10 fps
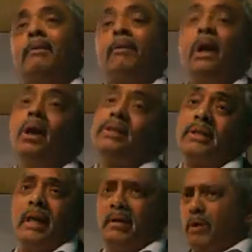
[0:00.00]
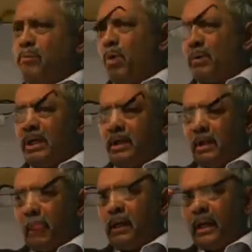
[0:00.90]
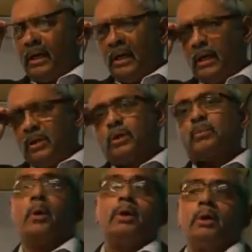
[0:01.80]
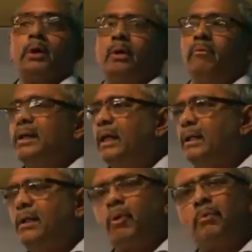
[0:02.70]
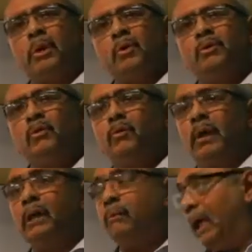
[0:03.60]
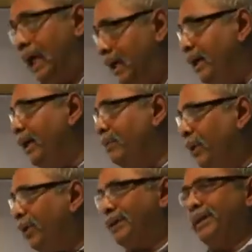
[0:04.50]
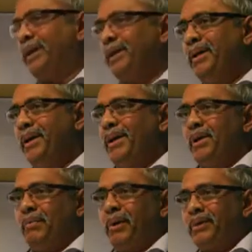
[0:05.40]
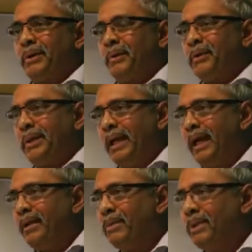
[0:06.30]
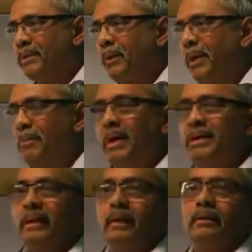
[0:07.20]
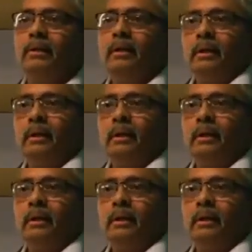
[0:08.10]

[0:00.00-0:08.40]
we all sell every moment. And here is this book, which I think would be useful for anybody. And both Professor Koshy and Mr. Sodhi mentioned this.